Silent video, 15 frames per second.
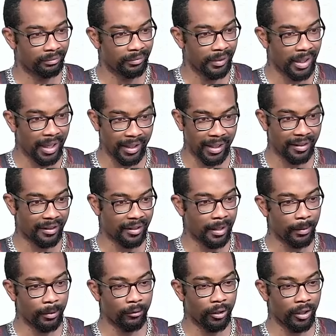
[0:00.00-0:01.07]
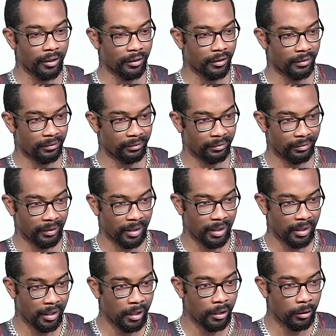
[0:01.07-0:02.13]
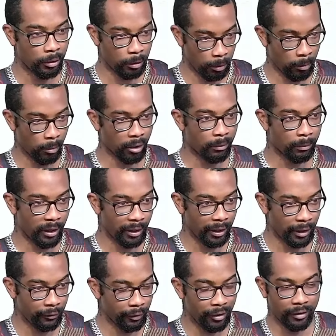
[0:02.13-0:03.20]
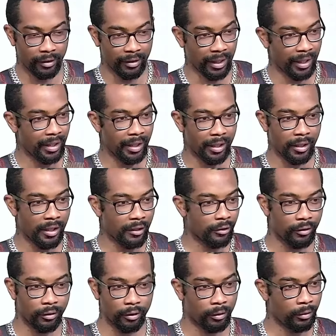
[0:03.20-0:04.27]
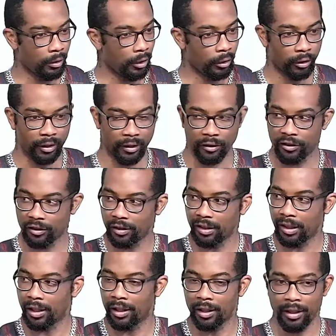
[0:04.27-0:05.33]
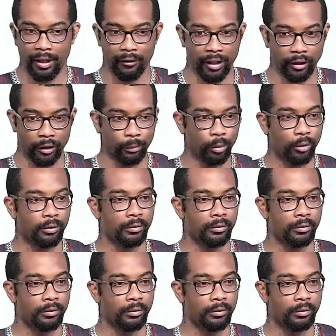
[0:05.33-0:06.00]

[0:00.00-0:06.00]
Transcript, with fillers: And that's the same thing with us. Do you want to be delivered? It's either a yes or no, or you can stay around the pool.